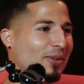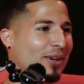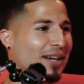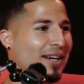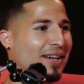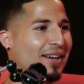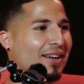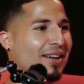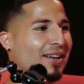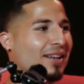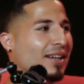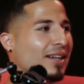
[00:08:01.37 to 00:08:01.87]

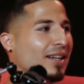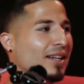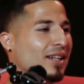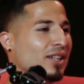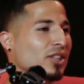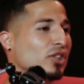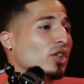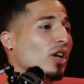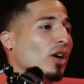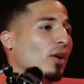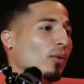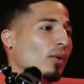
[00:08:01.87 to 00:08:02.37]
not?
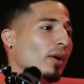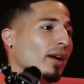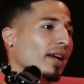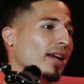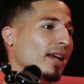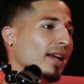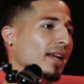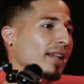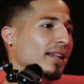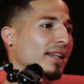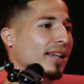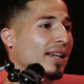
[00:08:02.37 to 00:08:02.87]
So I went,
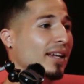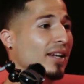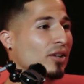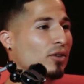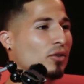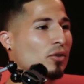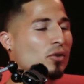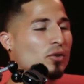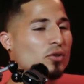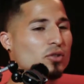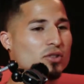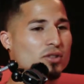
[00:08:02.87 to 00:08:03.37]
and the head
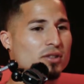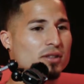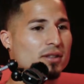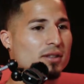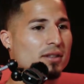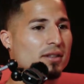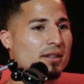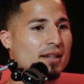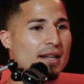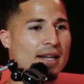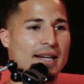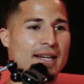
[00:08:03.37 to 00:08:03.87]
coach
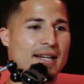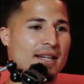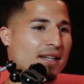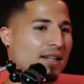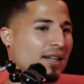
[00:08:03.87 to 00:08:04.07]
like